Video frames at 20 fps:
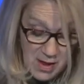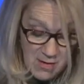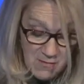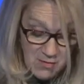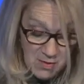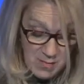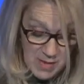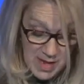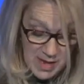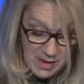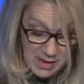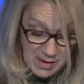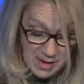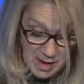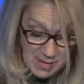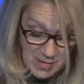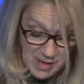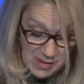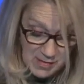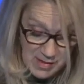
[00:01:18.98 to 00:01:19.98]
from
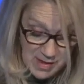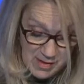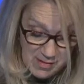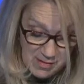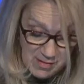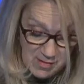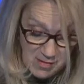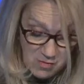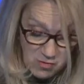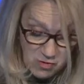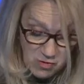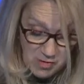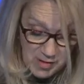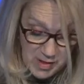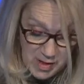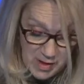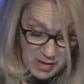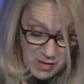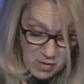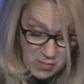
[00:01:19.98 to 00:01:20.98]
economically and
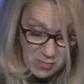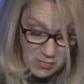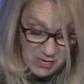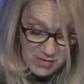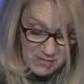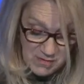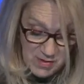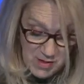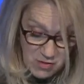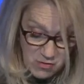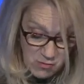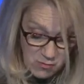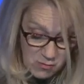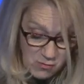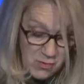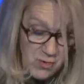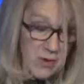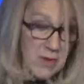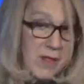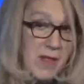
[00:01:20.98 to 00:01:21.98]
socially underprivileged
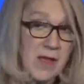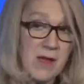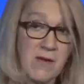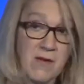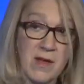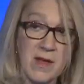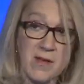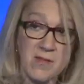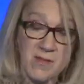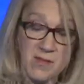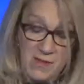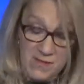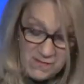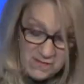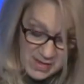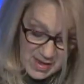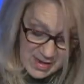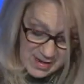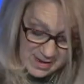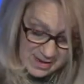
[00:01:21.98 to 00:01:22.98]
rural areas of
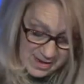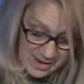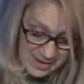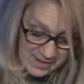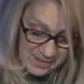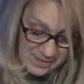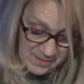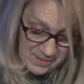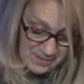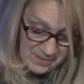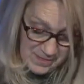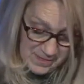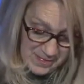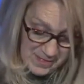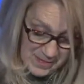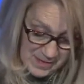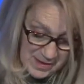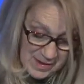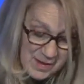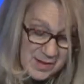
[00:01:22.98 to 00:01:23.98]
India.
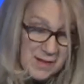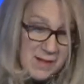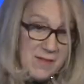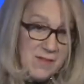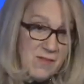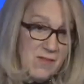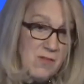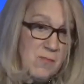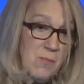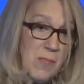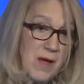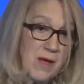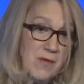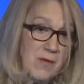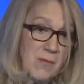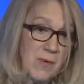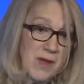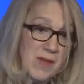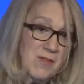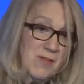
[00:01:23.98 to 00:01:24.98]
This, by
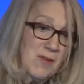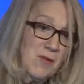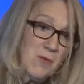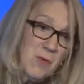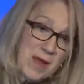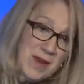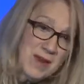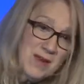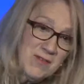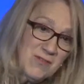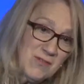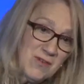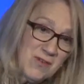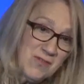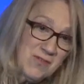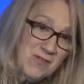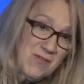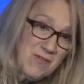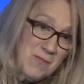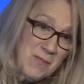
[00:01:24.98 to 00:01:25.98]
the way, is a great
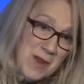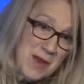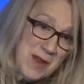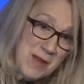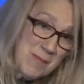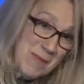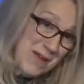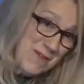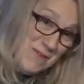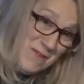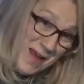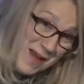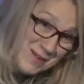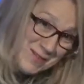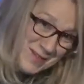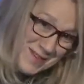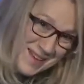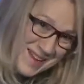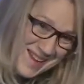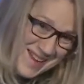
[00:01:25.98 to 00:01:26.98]
interest of many of my
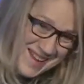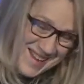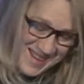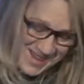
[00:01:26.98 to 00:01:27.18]
faculty.